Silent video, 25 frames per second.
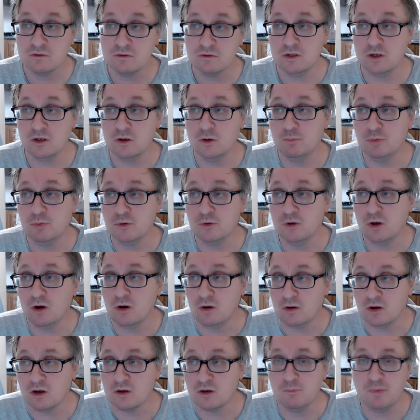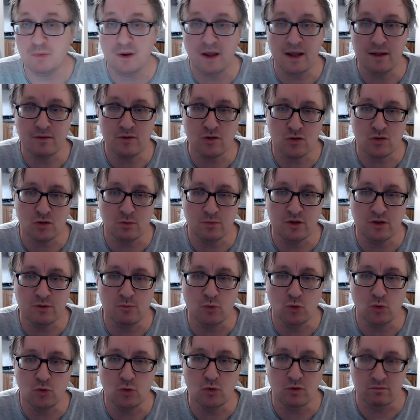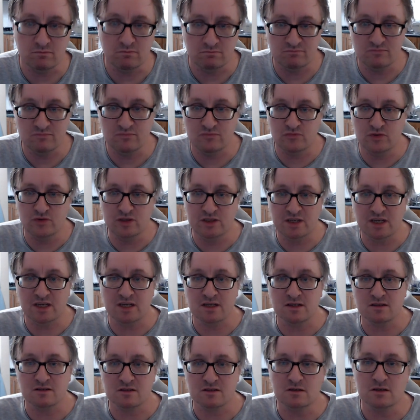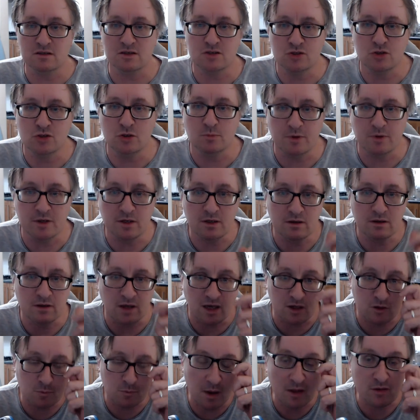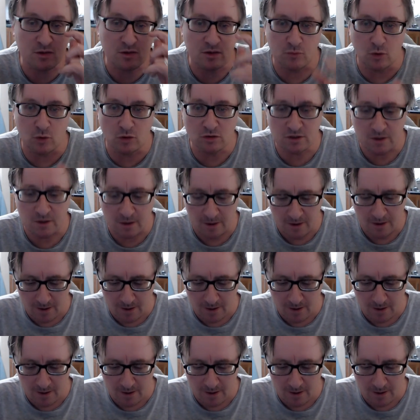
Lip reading: you know, but not compared to some of the more ridiculously stupidly expensive one.